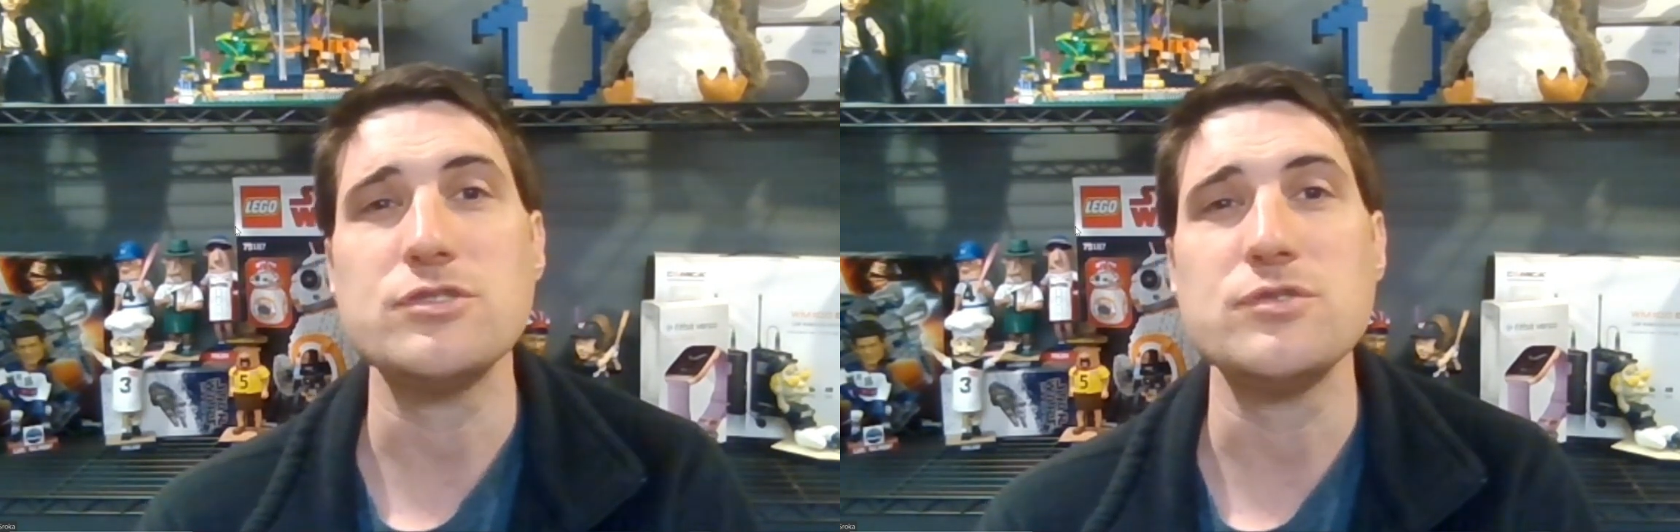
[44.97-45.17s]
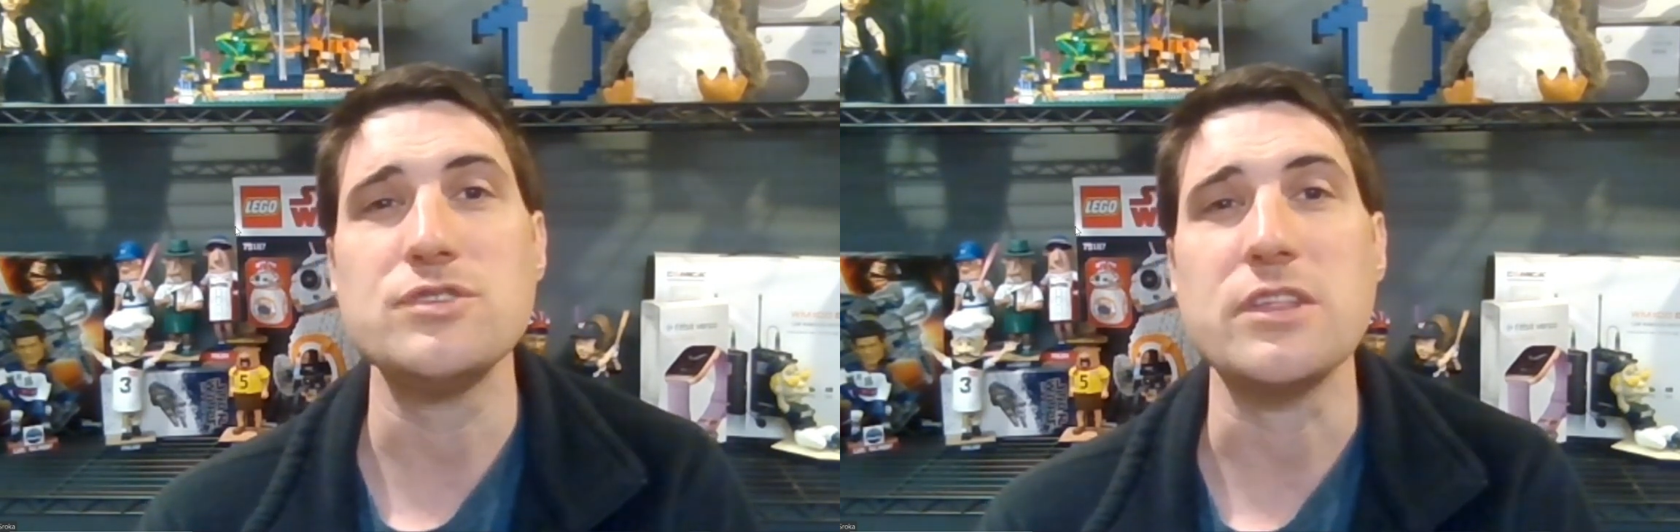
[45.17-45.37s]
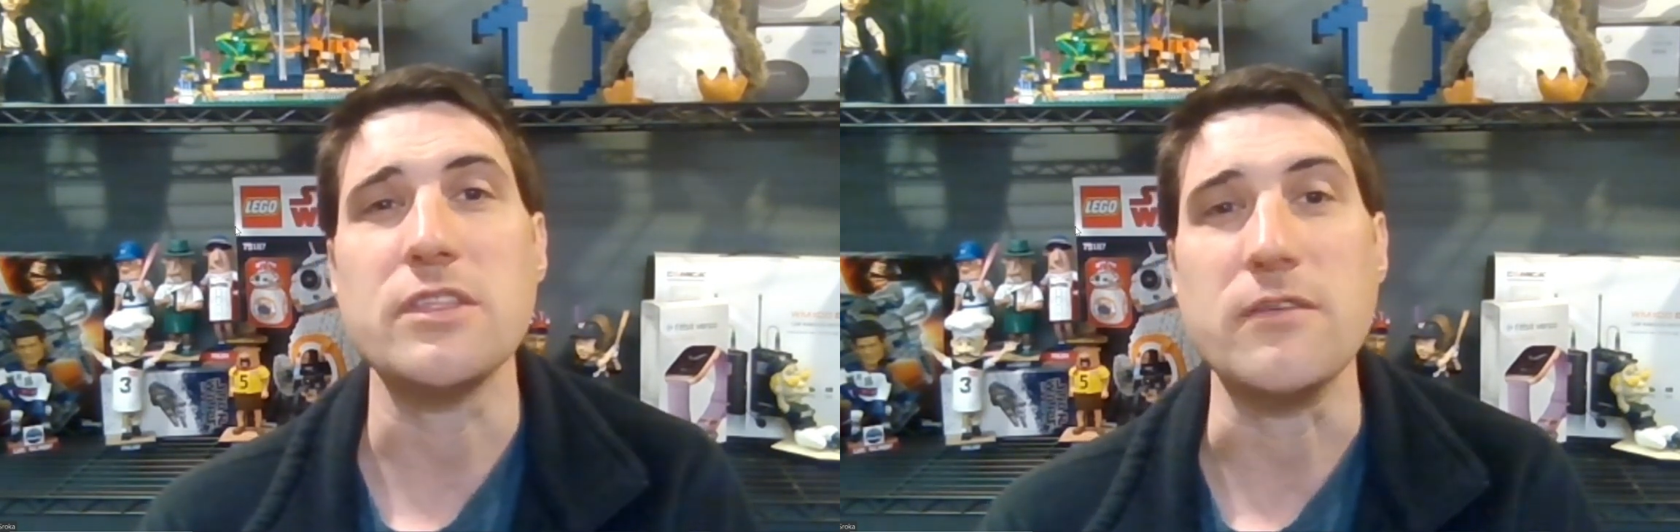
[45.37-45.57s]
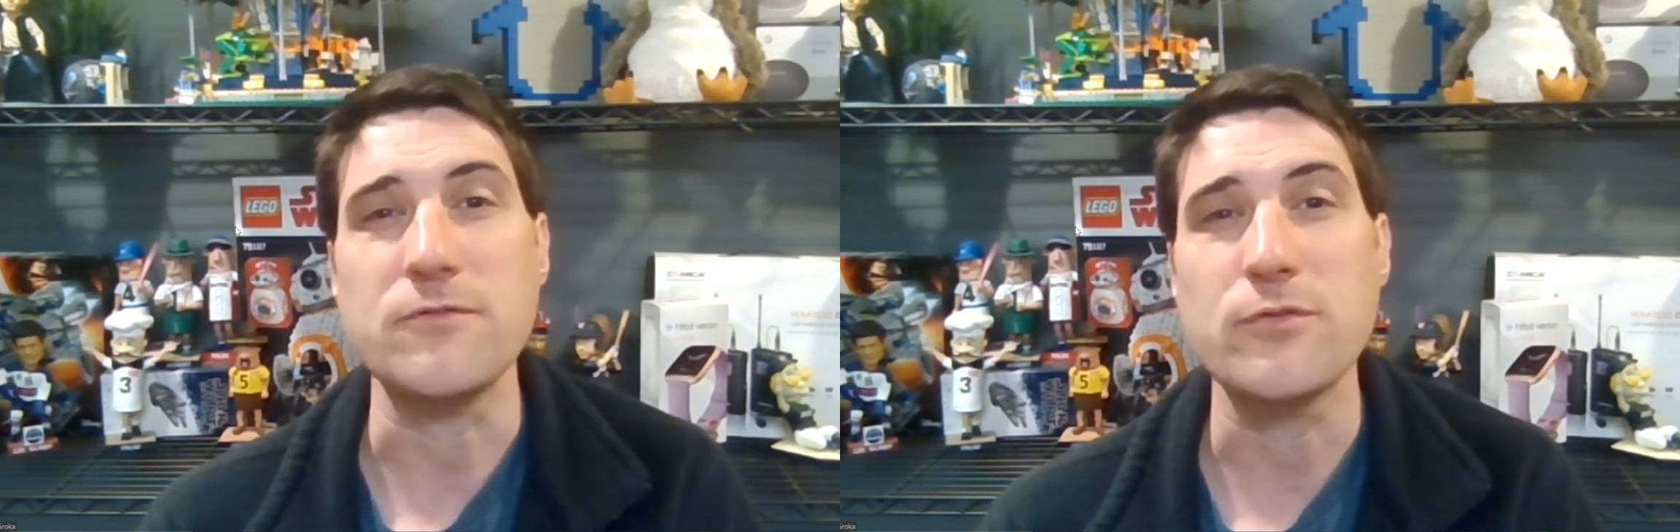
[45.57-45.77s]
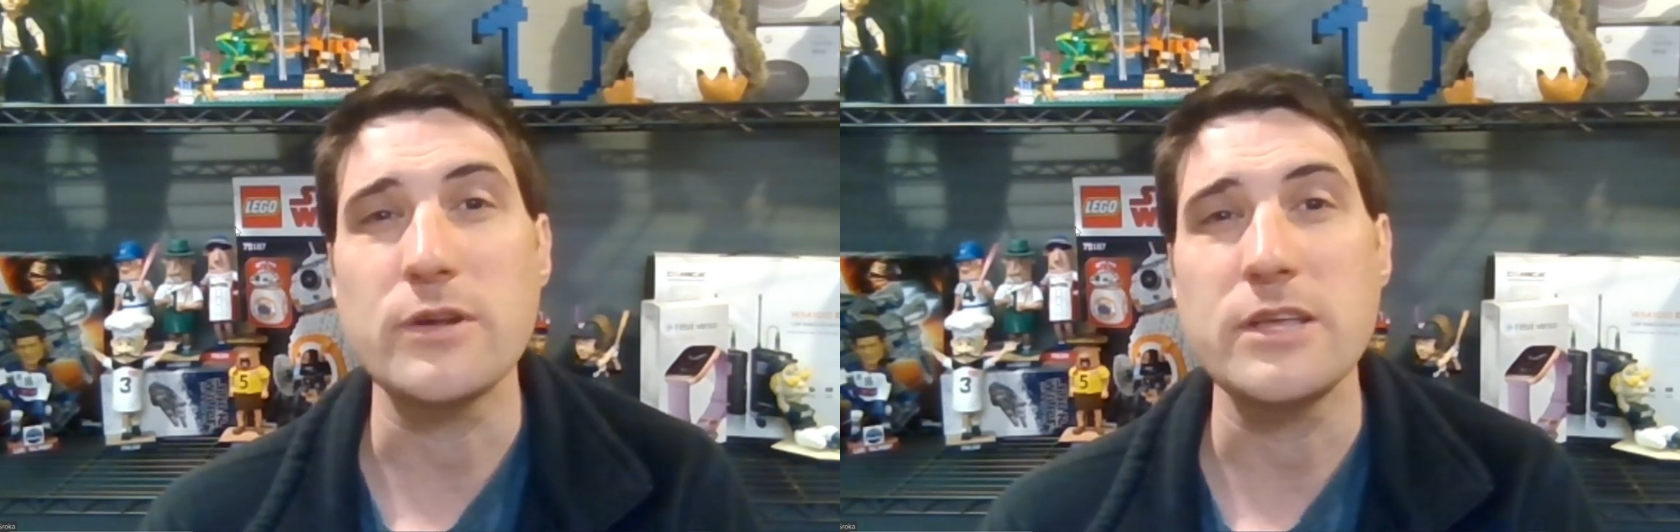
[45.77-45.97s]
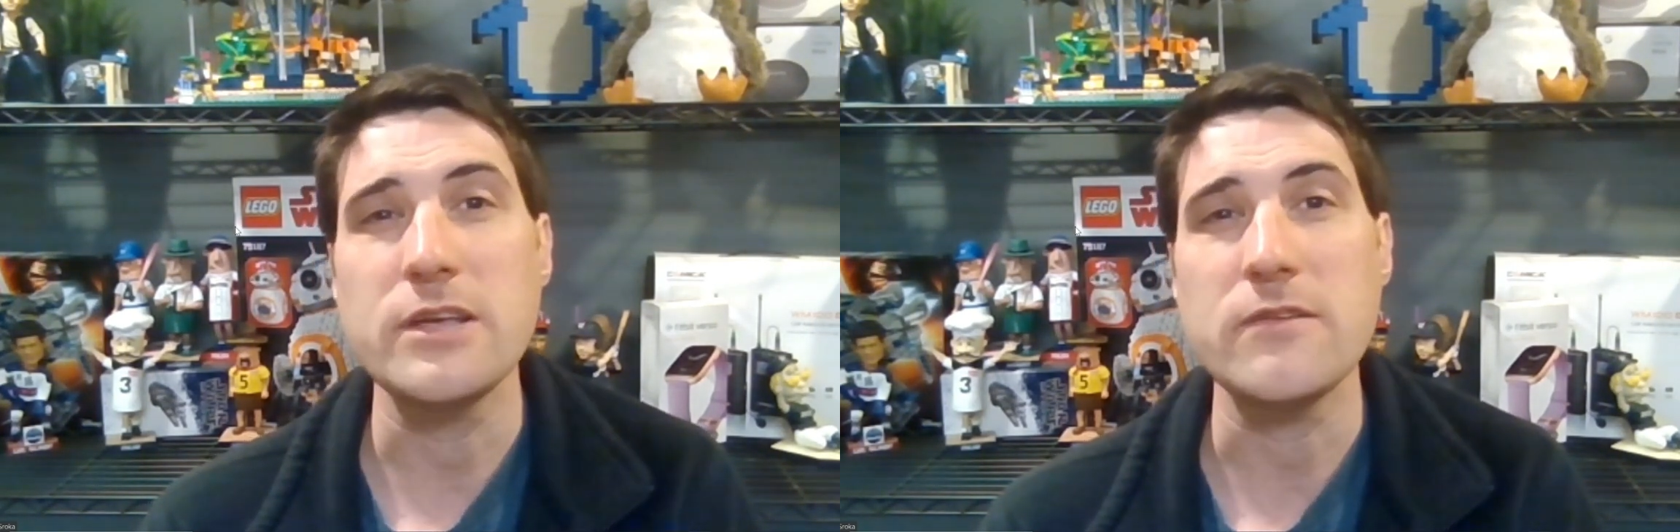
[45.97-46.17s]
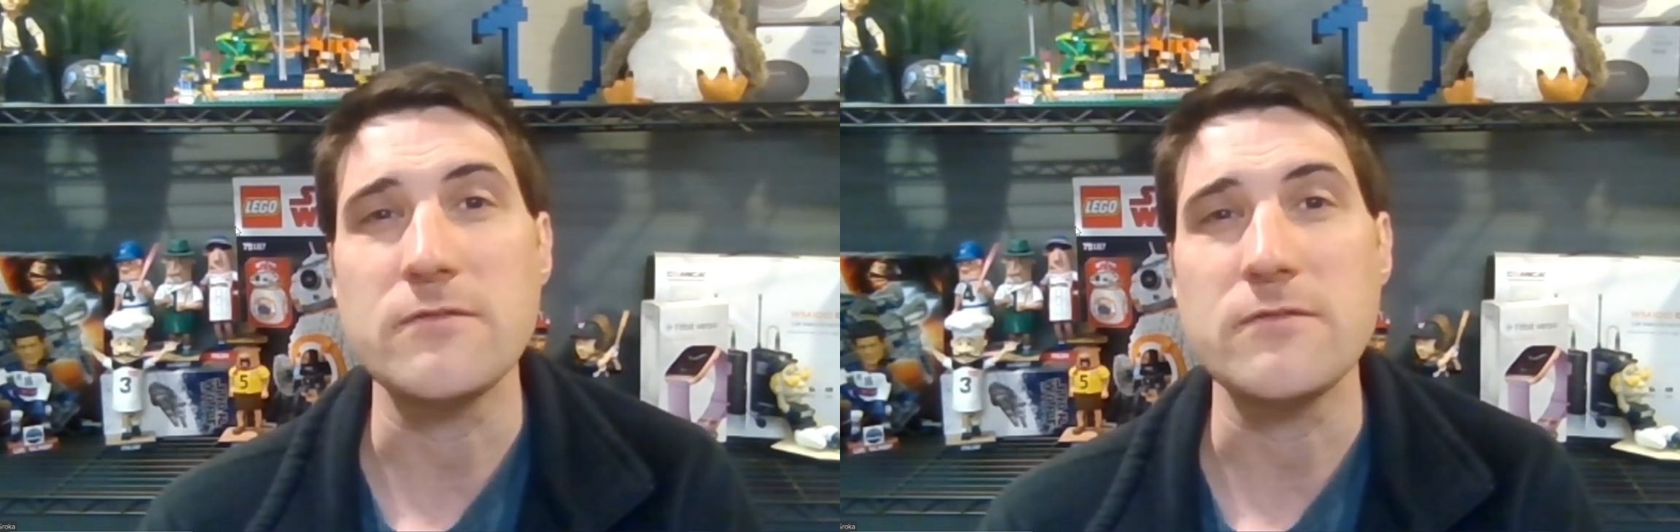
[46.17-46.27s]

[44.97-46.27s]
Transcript: using the free